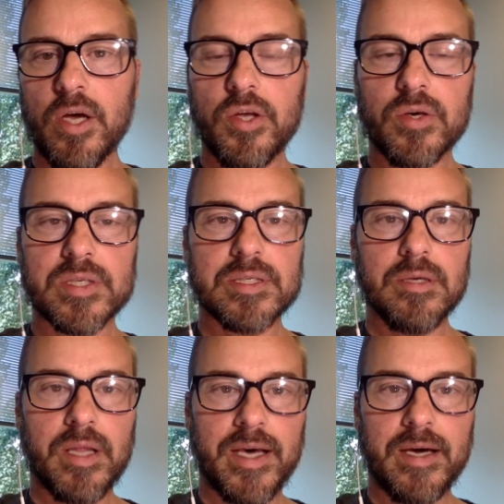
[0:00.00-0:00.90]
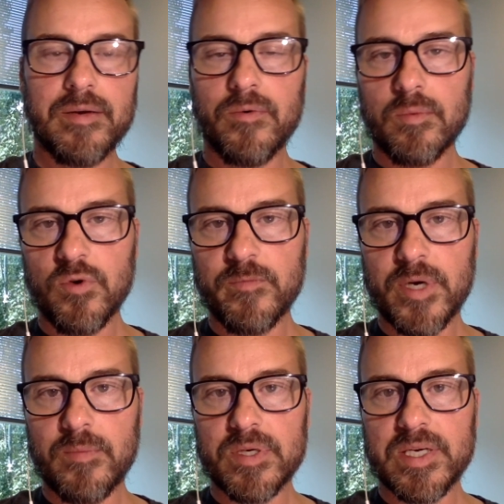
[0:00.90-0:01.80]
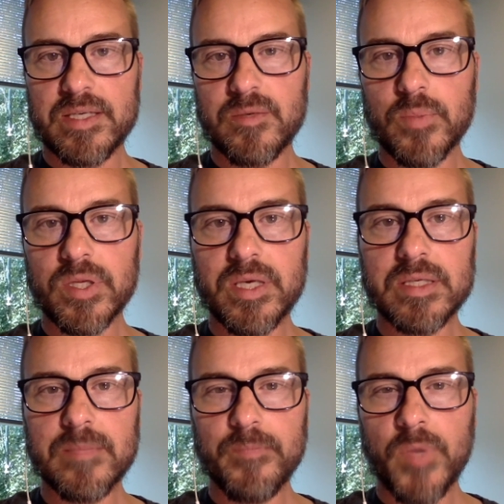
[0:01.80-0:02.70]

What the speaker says: You can still add and remove members as you please,